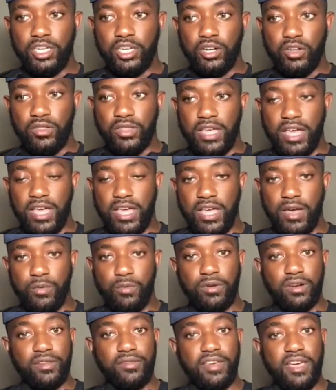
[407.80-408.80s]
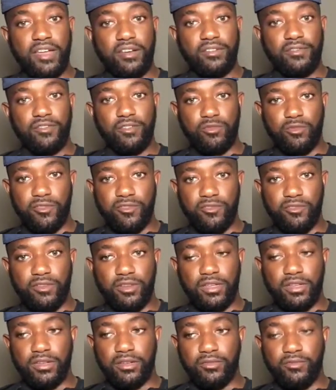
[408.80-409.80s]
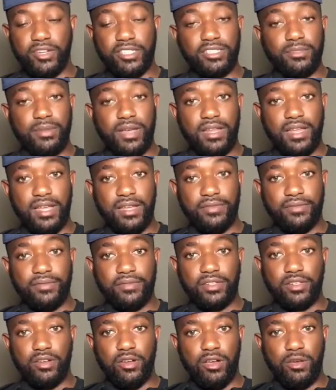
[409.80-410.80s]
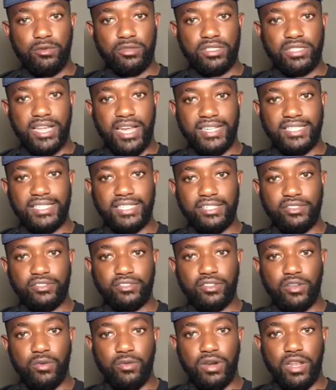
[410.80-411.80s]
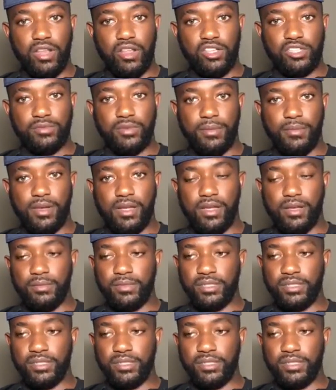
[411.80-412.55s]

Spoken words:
that I wouldn't have had her for the rest of my life. I was 19 years old when I lost my mom. And